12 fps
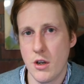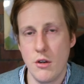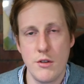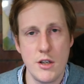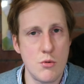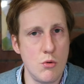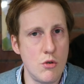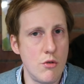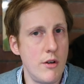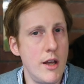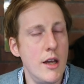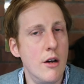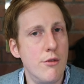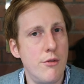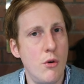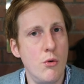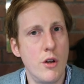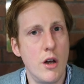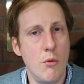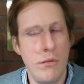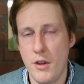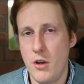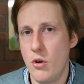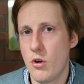So this will create a folder
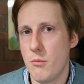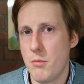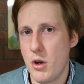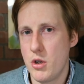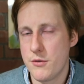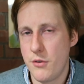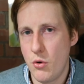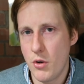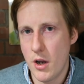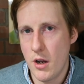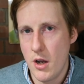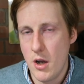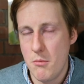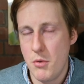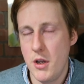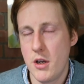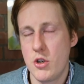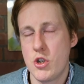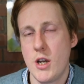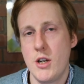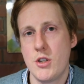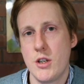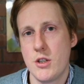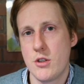within your compose folder, but you can
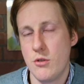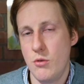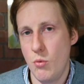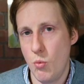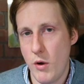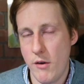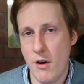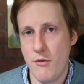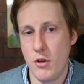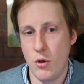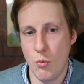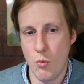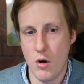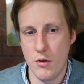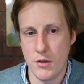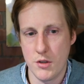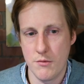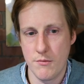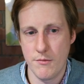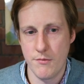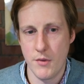change this to wherever you want.